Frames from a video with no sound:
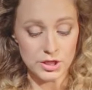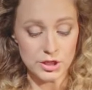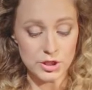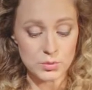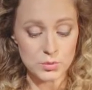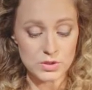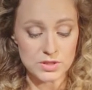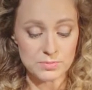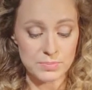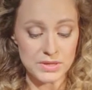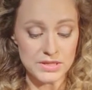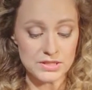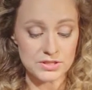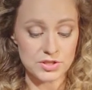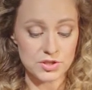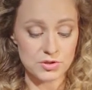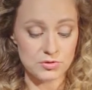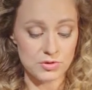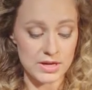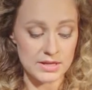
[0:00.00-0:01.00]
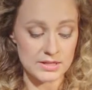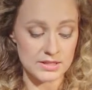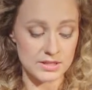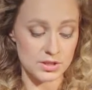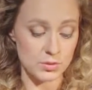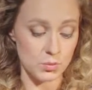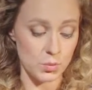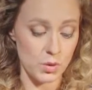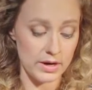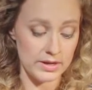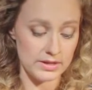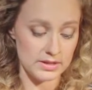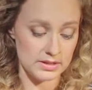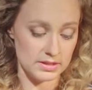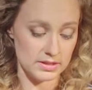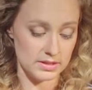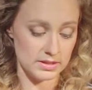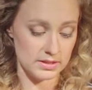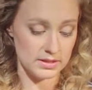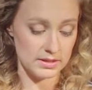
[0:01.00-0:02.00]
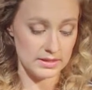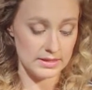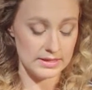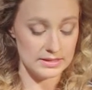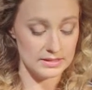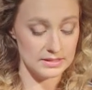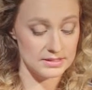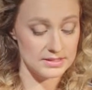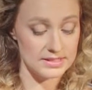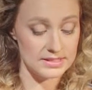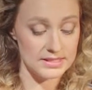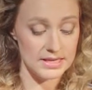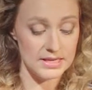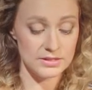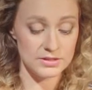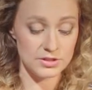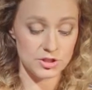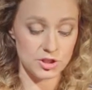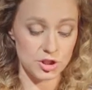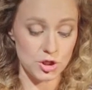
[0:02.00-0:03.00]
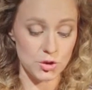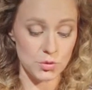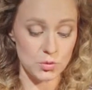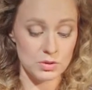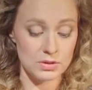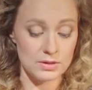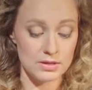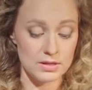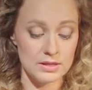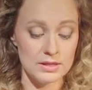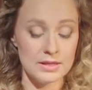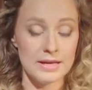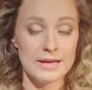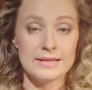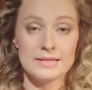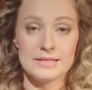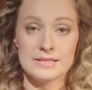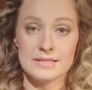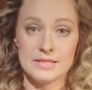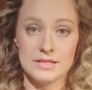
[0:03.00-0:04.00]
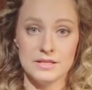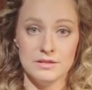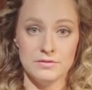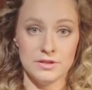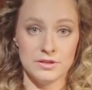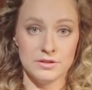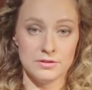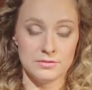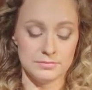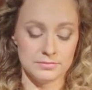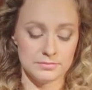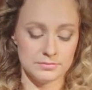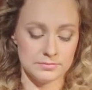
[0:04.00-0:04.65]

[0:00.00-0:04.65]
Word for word: It was painted red and white, and its sails shone like silver.